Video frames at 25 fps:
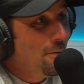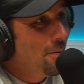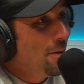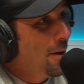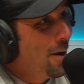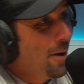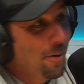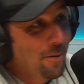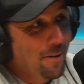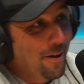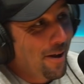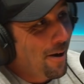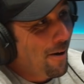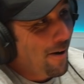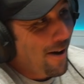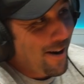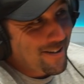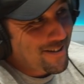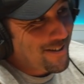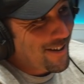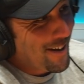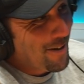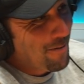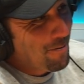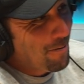no, yeah,
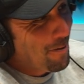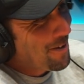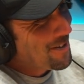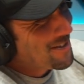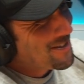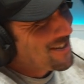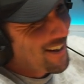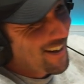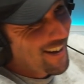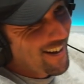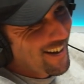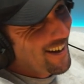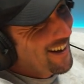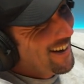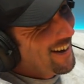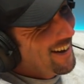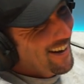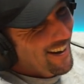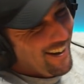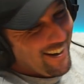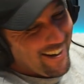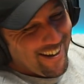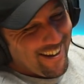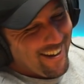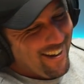I always wasn't. make cups of